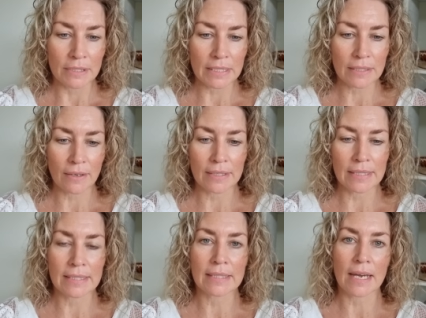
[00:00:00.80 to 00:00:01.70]
Just
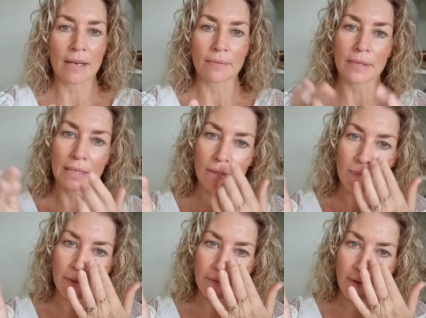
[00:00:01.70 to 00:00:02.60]
going to start with a
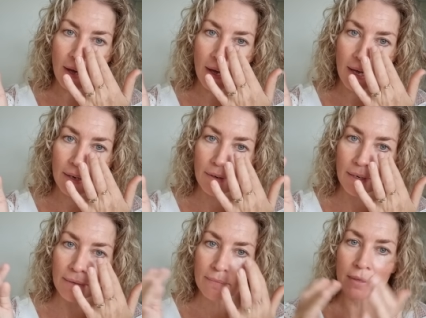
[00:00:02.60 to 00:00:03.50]
little bit of eye
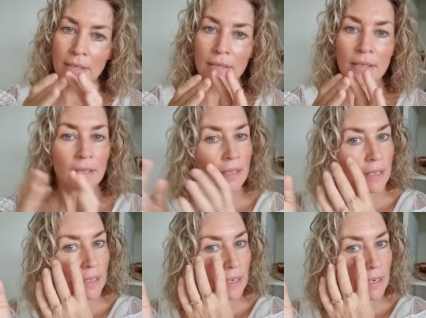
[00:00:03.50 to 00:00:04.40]
cream.
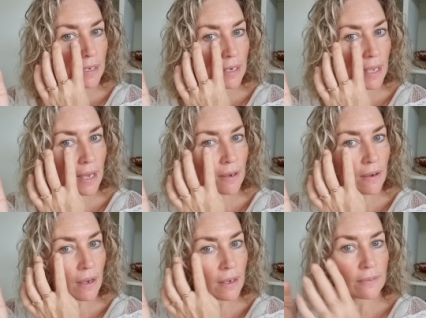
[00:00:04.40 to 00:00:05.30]

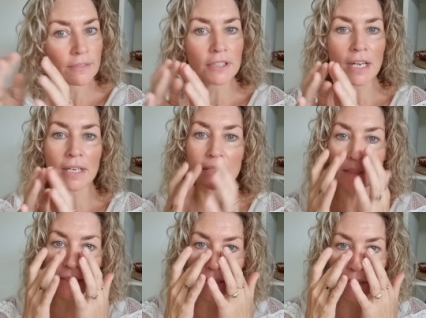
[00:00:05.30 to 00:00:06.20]
Now I've
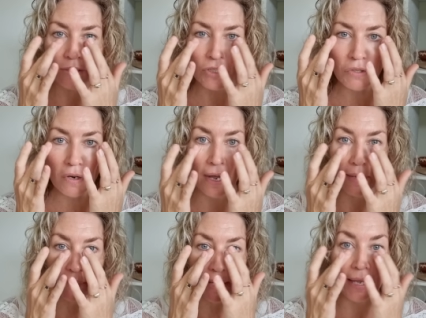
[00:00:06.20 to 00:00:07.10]
just
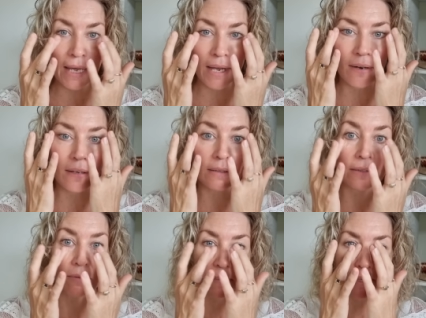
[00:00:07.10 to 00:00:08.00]
dried my hair a
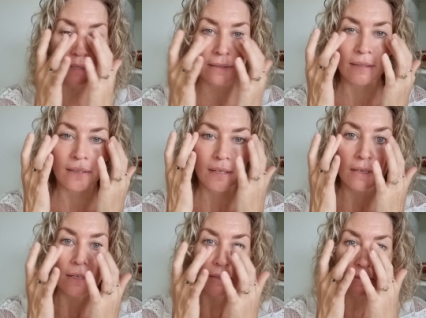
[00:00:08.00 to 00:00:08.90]
little bit.
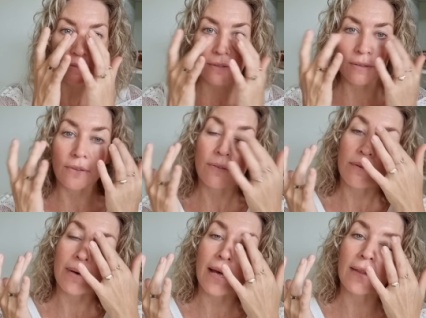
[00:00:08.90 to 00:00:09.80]
So
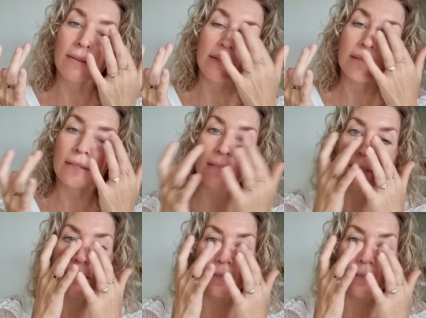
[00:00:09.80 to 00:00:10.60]
throughout this